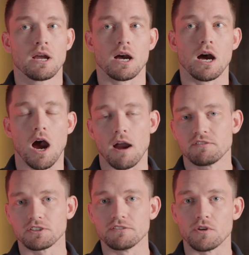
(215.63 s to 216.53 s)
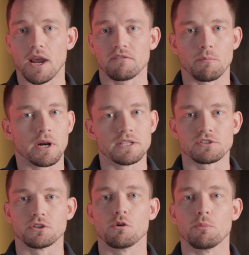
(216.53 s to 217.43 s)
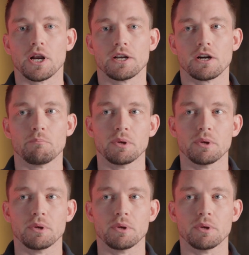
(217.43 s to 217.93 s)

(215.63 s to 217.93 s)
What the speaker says: Obviously, if you have the money, it's a no-brainer.